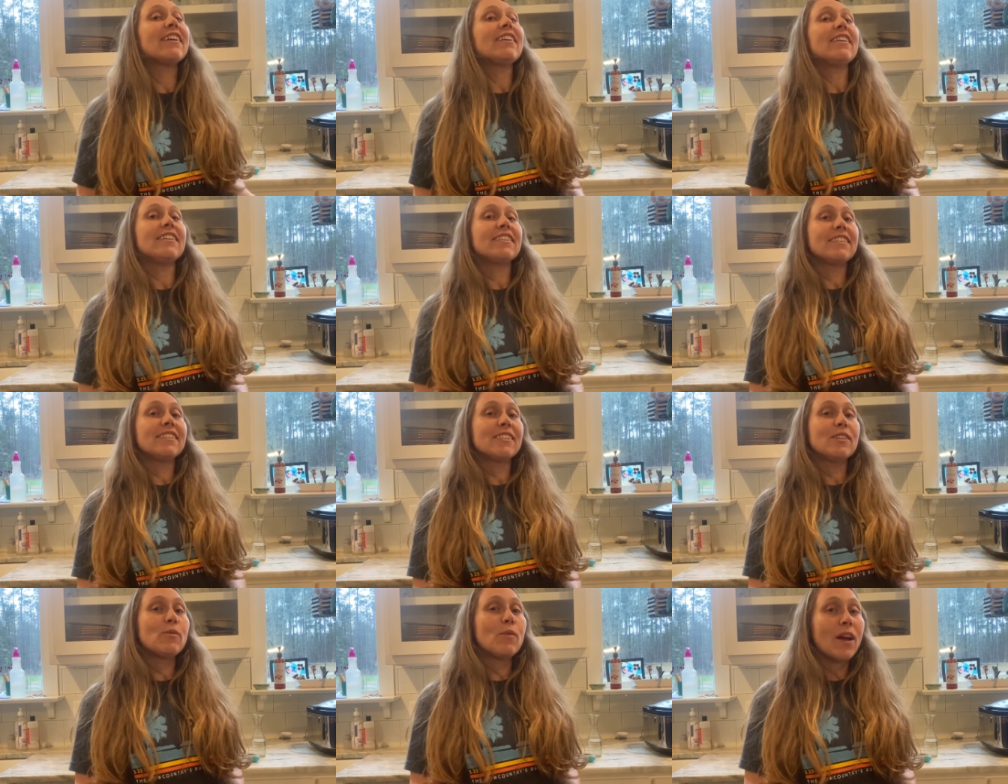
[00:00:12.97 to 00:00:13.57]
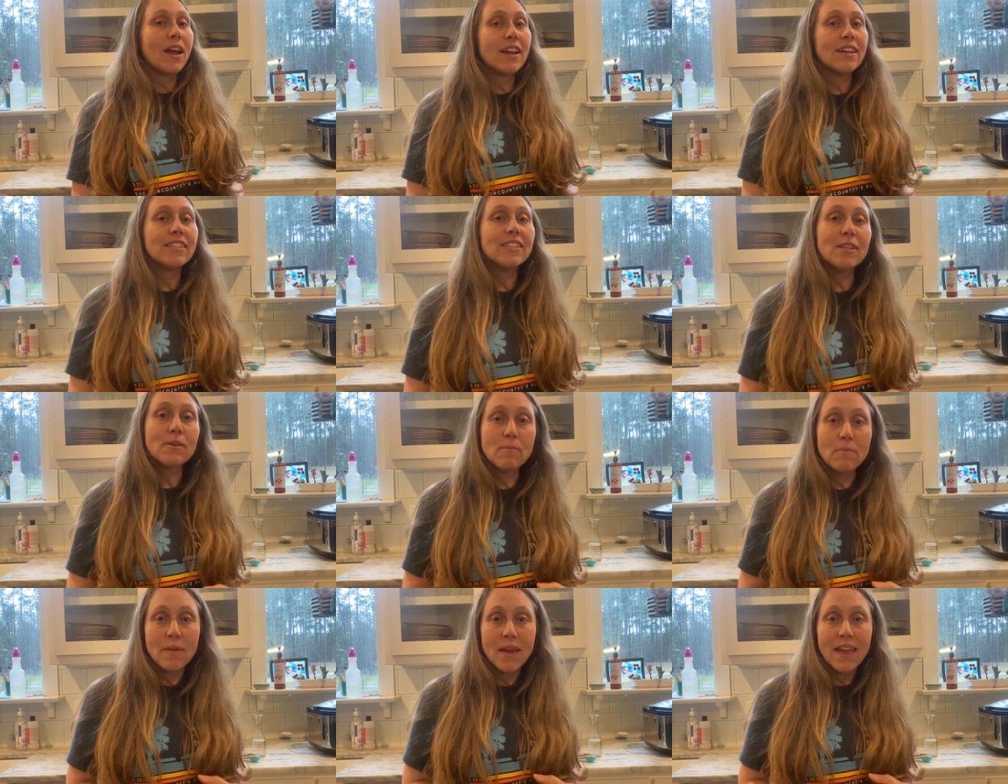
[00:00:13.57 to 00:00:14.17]
easy way to
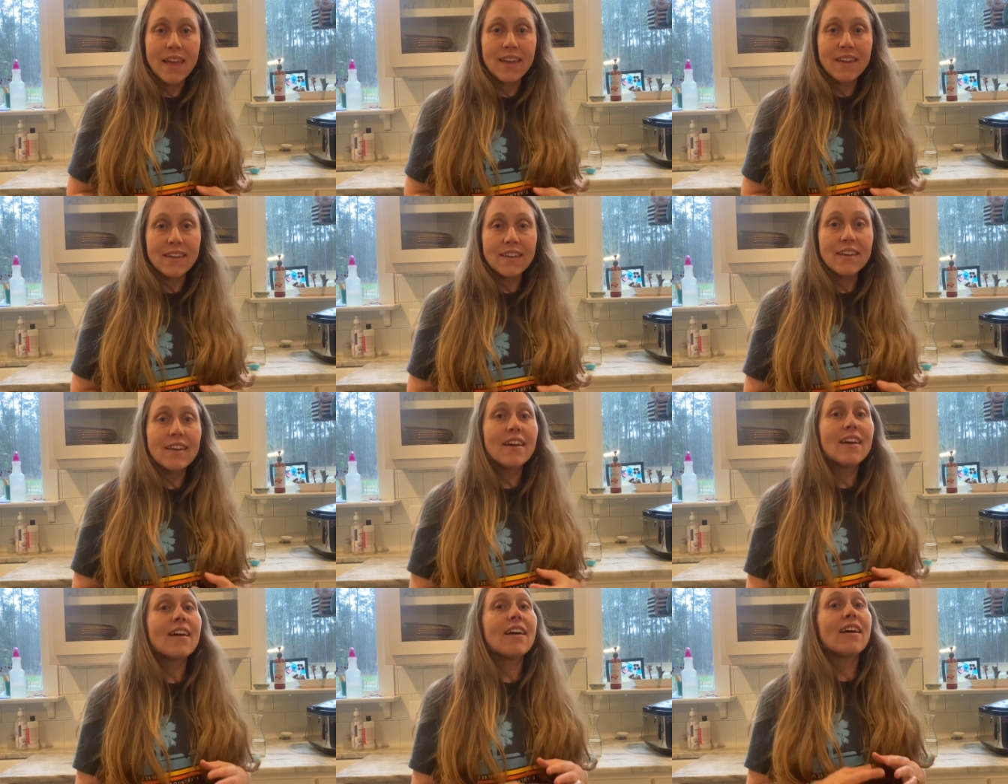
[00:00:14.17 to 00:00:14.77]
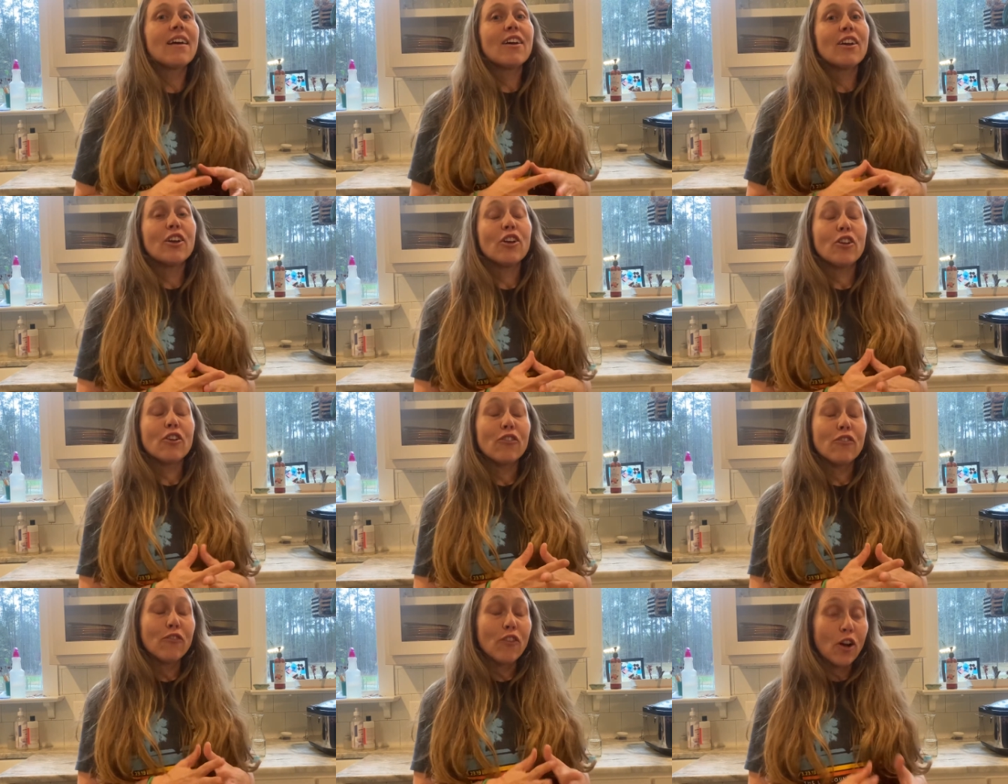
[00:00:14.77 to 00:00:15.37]
make
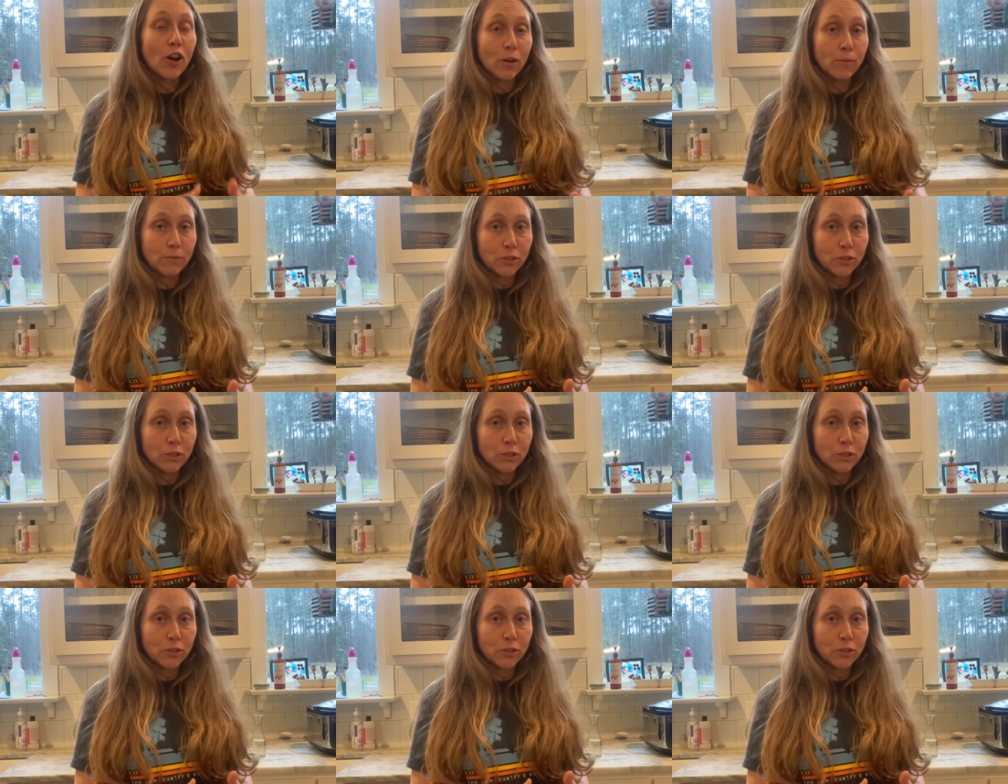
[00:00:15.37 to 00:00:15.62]
your farm